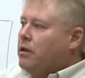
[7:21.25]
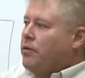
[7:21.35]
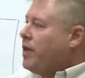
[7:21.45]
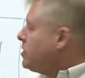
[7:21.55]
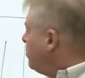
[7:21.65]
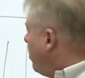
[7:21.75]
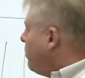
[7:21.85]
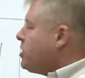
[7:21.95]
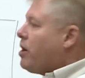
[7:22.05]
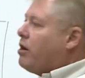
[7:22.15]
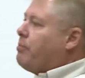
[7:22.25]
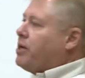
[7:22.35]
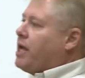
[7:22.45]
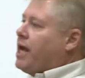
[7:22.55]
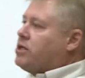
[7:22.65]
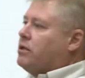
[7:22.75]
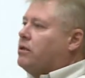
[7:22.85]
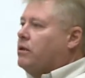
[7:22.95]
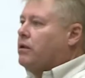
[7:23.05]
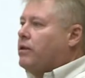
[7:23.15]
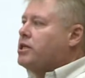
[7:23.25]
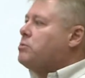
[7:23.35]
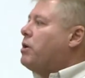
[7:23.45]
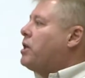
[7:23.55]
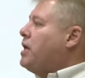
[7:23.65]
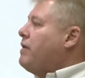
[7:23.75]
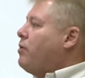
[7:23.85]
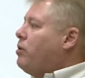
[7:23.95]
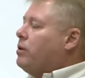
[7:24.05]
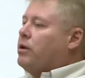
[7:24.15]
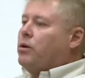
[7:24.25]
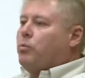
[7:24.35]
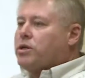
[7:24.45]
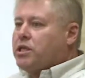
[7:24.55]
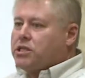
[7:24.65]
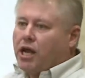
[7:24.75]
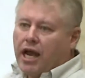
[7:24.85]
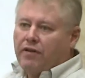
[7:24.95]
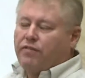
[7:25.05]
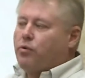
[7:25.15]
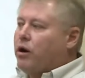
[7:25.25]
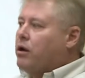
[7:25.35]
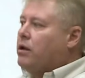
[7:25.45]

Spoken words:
This is where we started our protection. This is what Clean Volt was designed for,